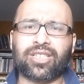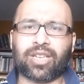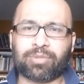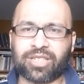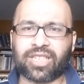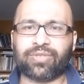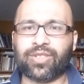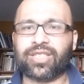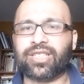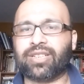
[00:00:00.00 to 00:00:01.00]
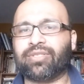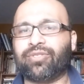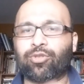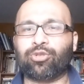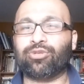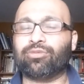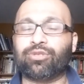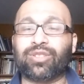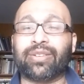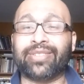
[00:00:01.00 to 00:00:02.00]
chapter 6, verses 74
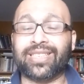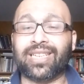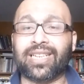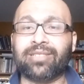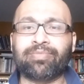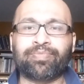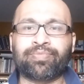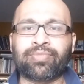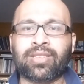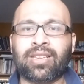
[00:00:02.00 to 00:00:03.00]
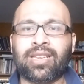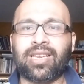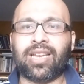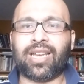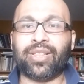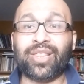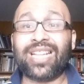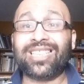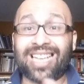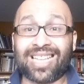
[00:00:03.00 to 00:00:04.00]
to 79. And
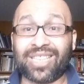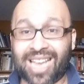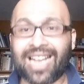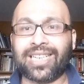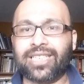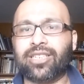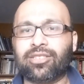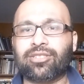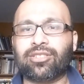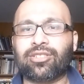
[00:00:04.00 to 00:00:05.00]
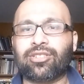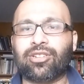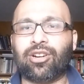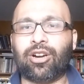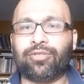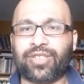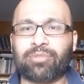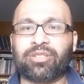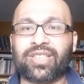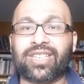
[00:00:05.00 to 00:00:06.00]
then at the end of
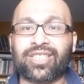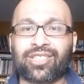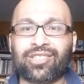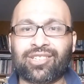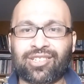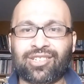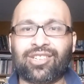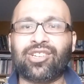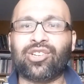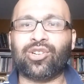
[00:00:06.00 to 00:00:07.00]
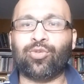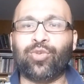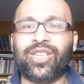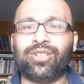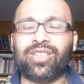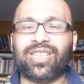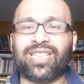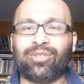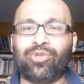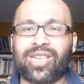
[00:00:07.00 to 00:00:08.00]
chapter 6,
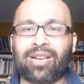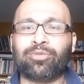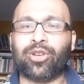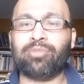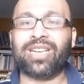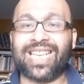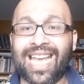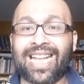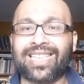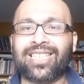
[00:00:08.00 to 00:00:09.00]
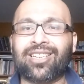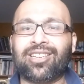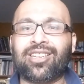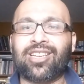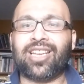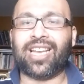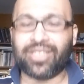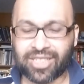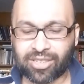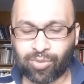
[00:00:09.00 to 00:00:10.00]
we come to him again.
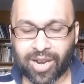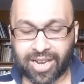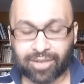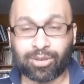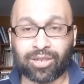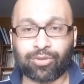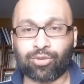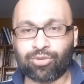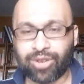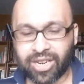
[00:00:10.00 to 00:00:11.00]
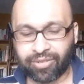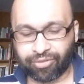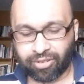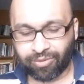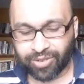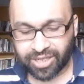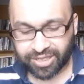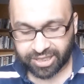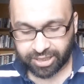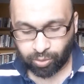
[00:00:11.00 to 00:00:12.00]
And this is where, if you read from
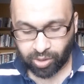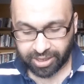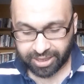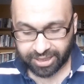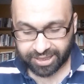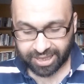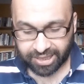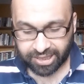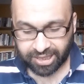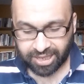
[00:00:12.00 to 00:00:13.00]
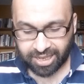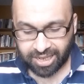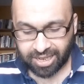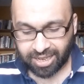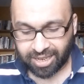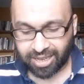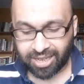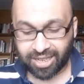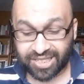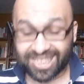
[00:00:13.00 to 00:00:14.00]
verse 61, it says,
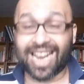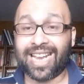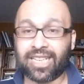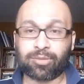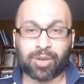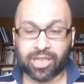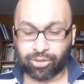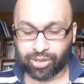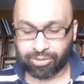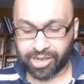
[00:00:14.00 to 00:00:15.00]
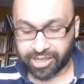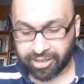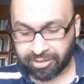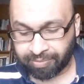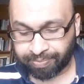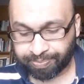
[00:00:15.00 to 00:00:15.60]
say, speaking to the reader,